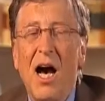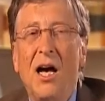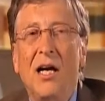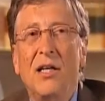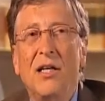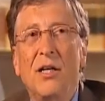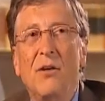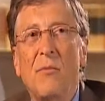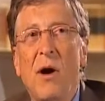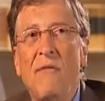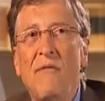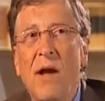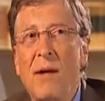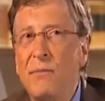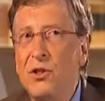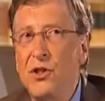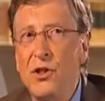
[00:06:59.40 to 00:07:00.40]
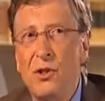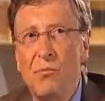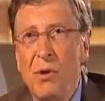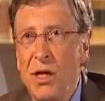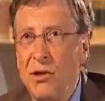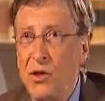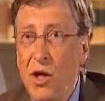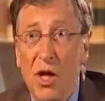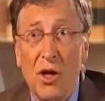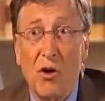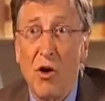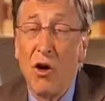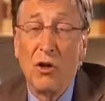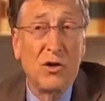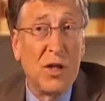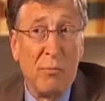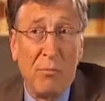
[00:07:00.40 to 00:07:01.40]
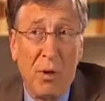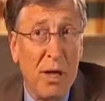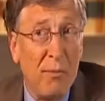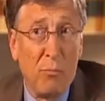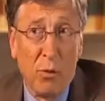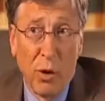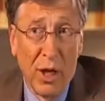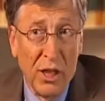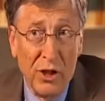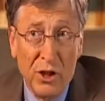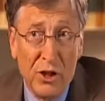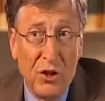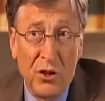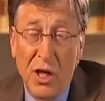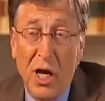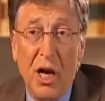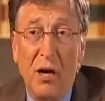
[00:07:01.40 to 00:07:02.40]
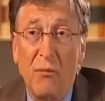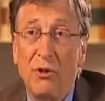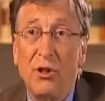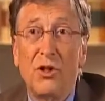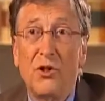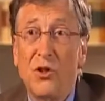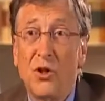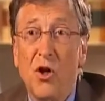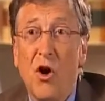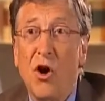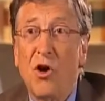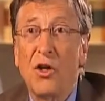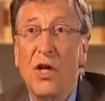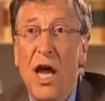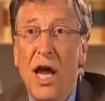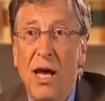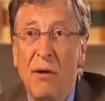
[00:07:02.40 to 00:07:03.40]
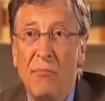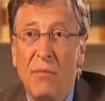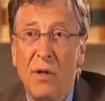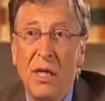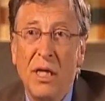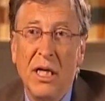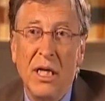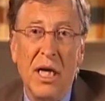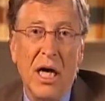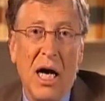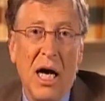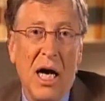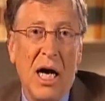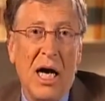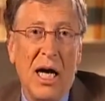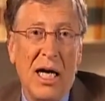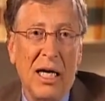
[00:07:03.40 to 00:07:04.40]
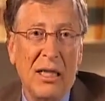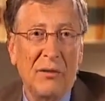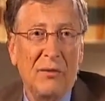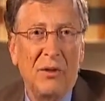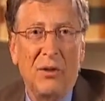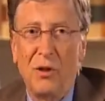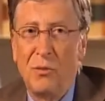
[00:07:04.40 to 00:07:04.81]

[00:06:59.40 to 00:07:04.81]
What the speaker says: You know, my family still plays a lot of cards. I play bridge, which is a card game. I